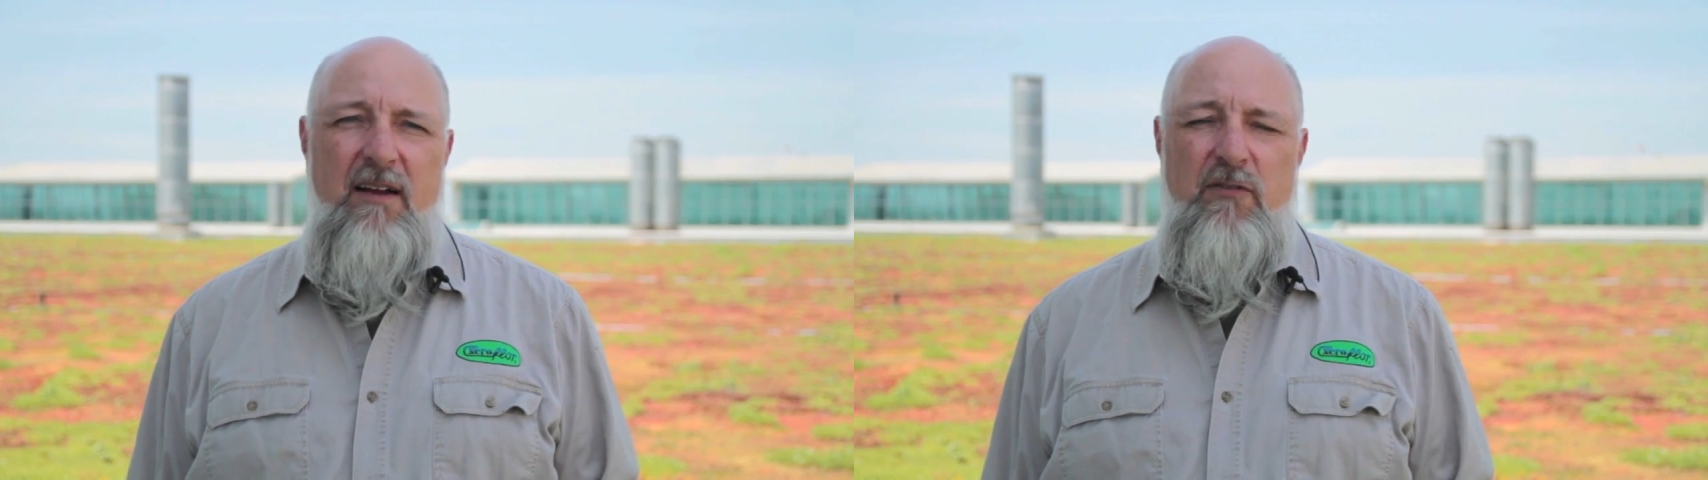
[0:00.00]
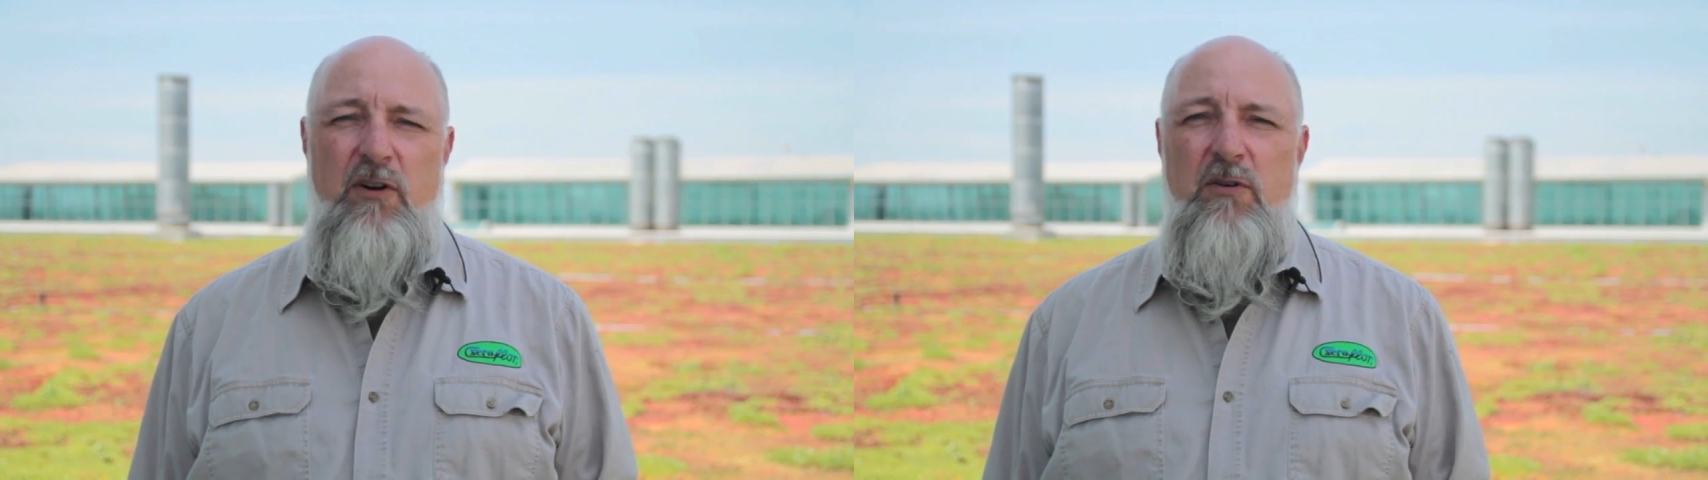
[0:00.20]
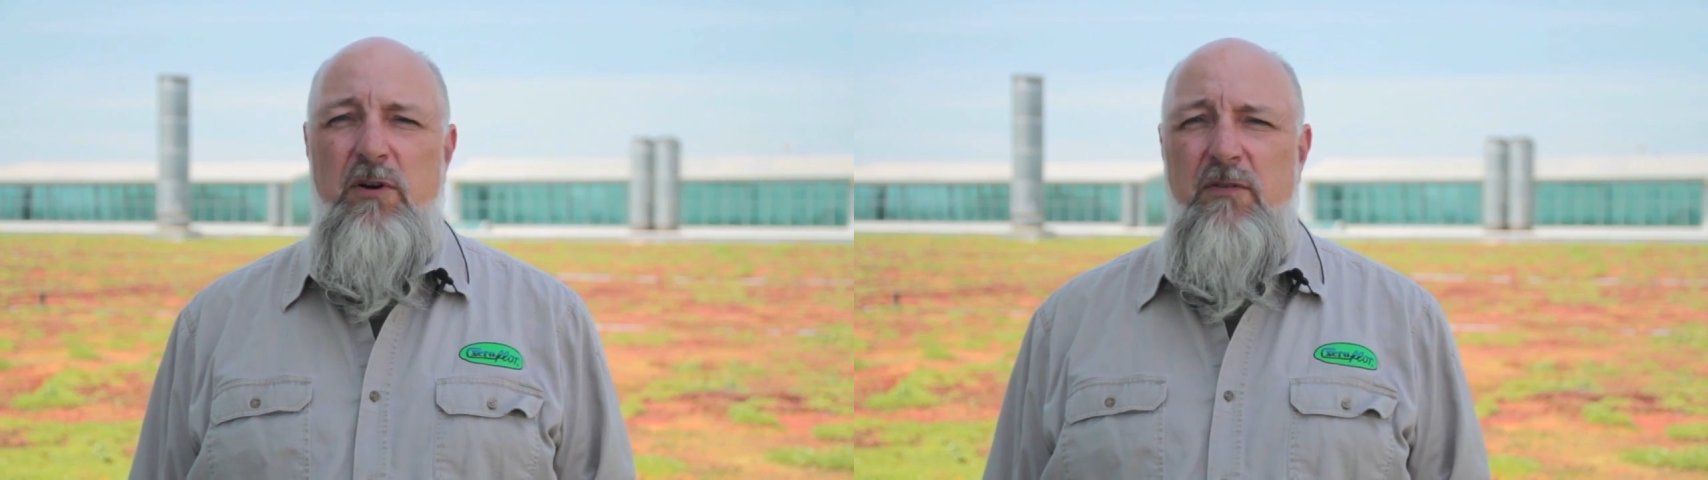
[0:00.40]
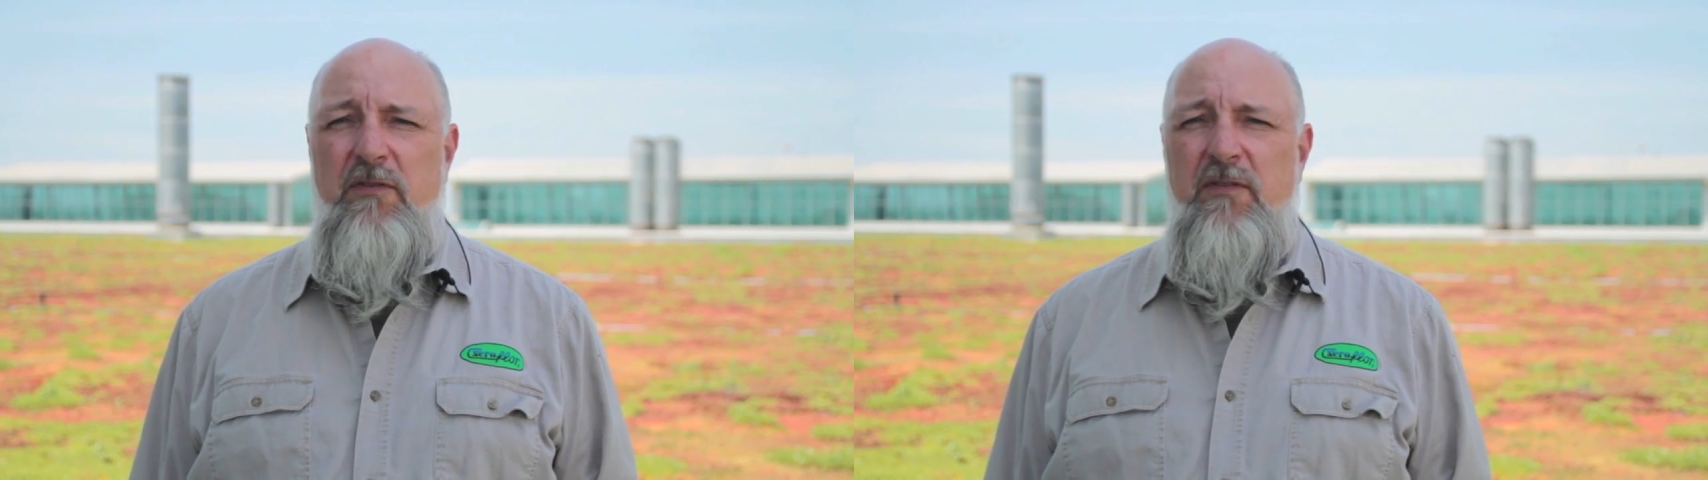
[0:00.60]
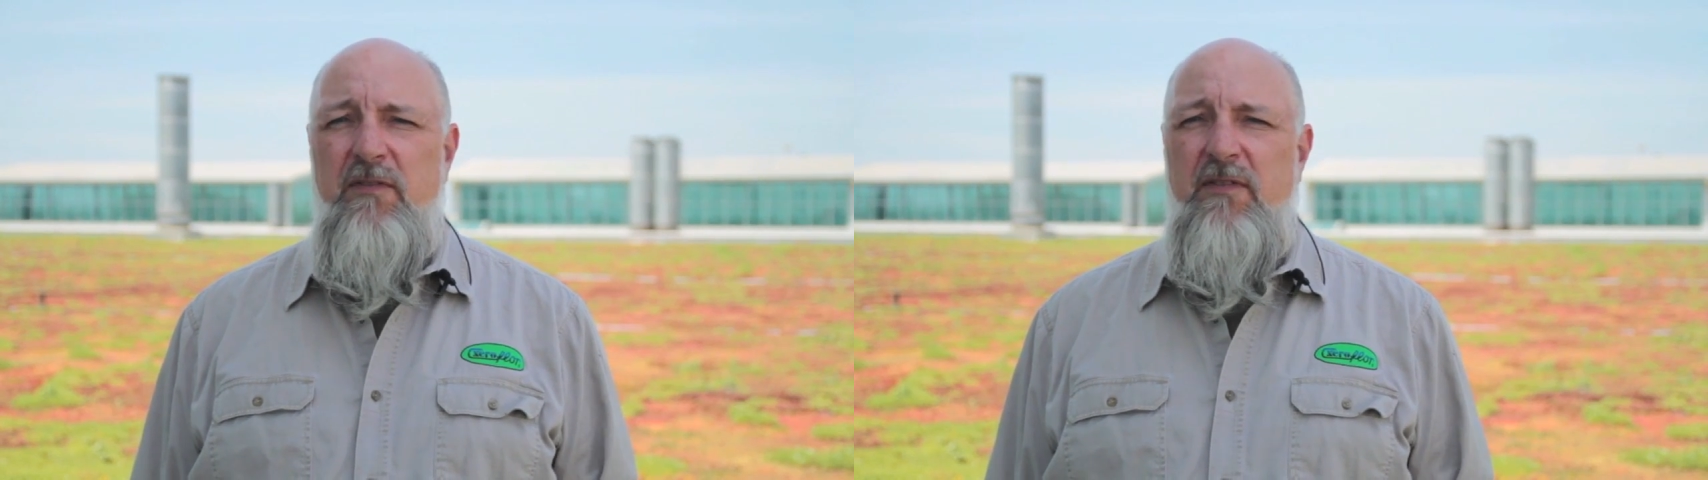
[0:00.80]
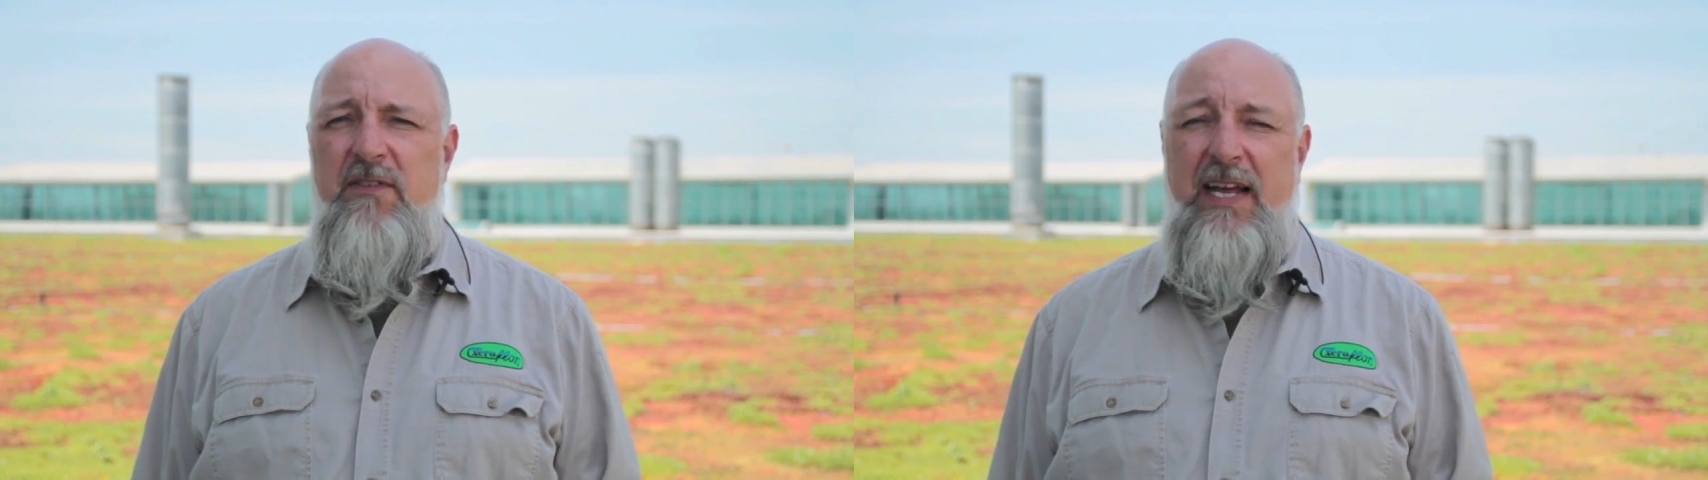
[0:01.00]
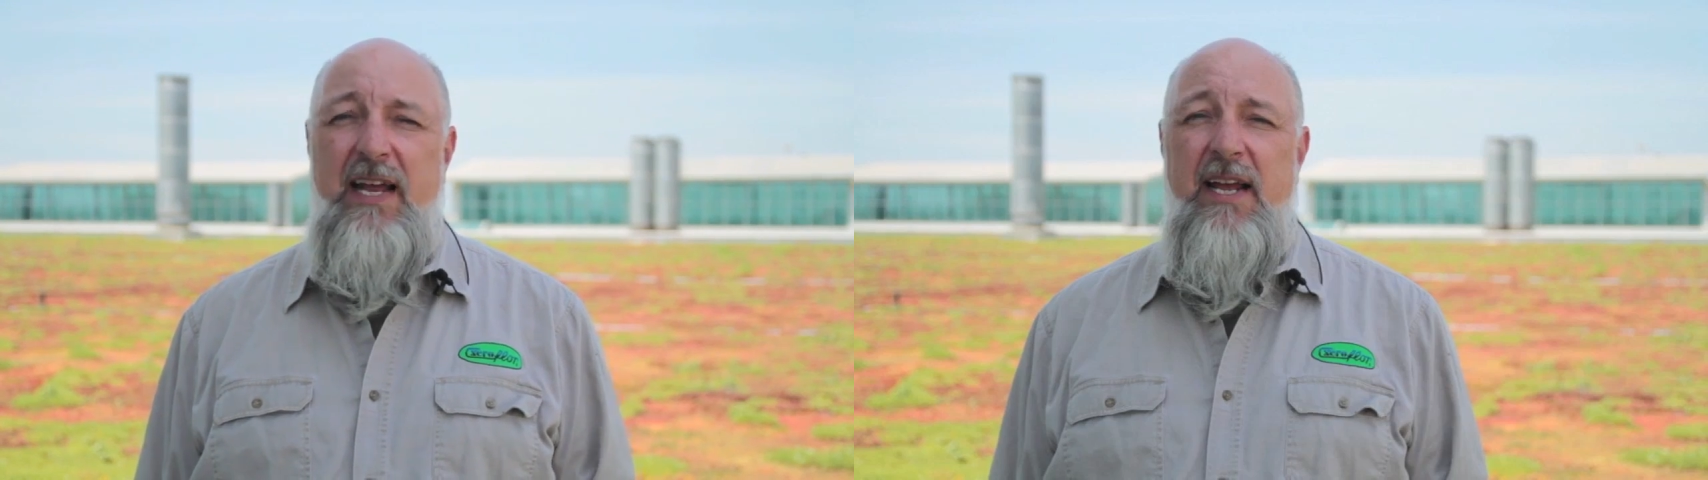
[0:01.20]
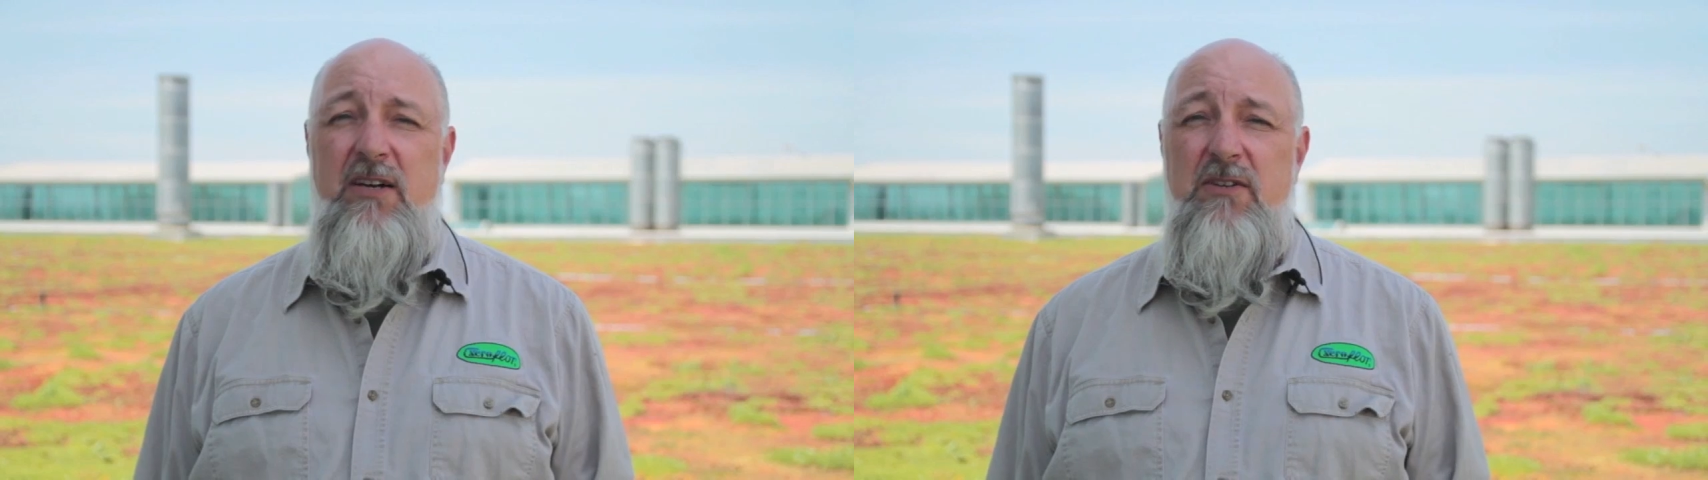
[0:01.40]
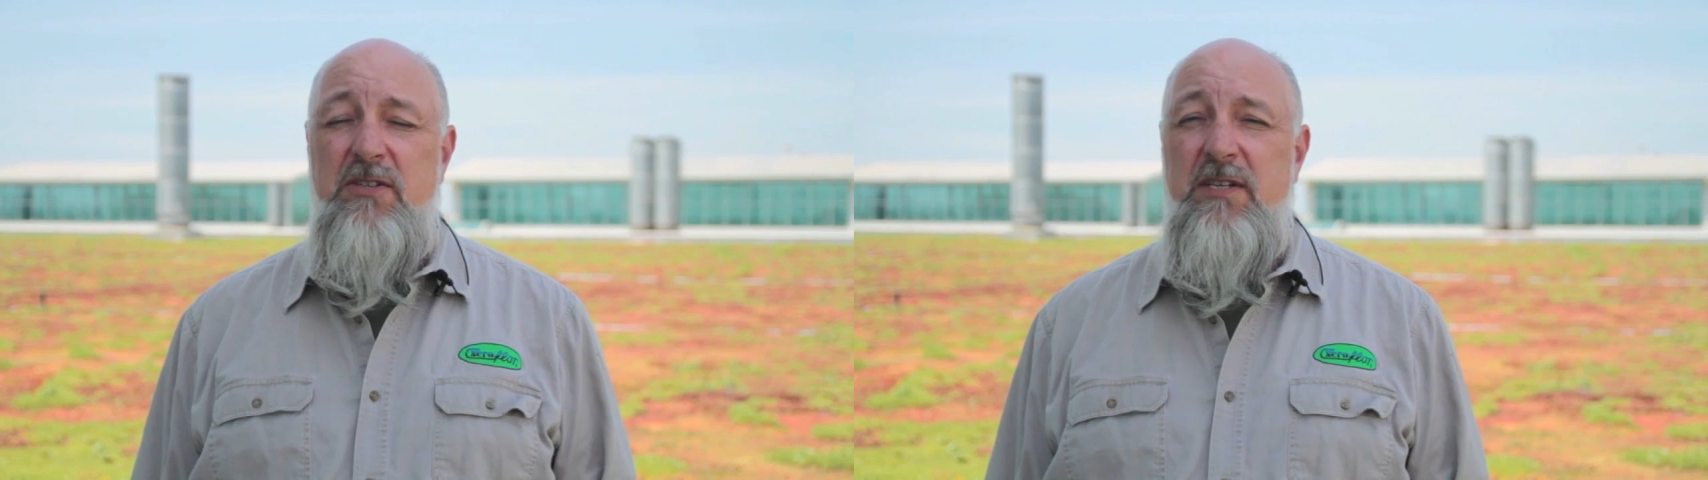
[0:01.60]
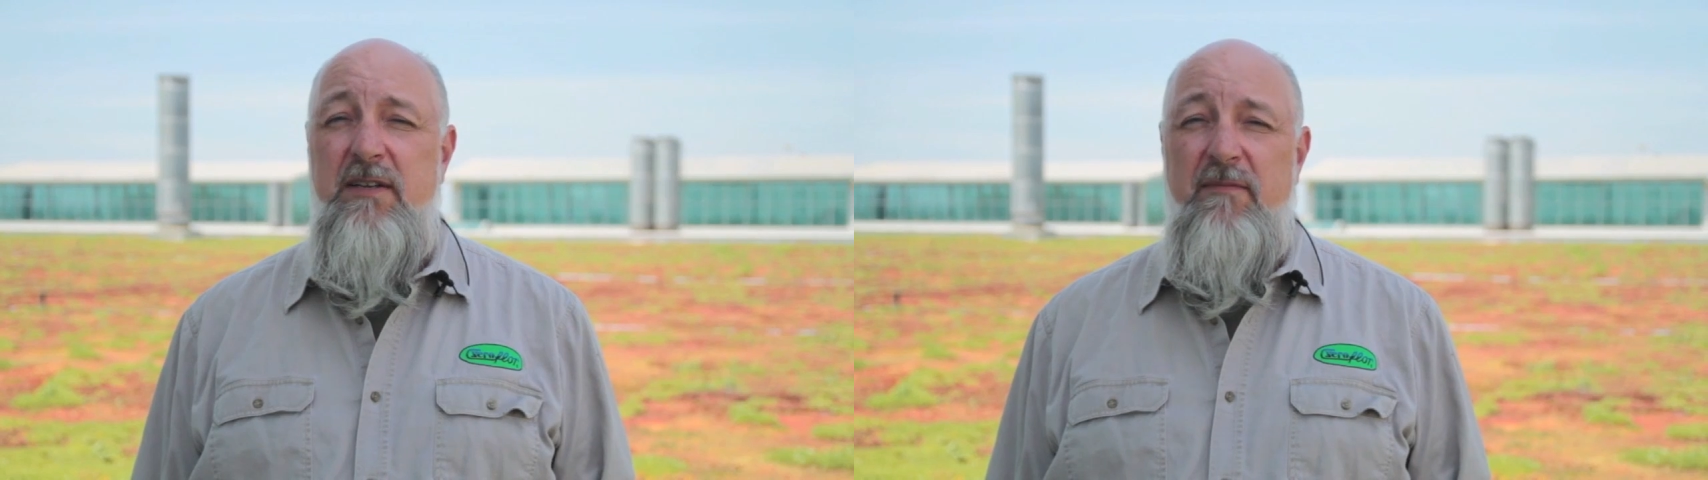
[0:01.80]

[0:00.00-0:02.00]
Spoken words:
For a roof 10 acres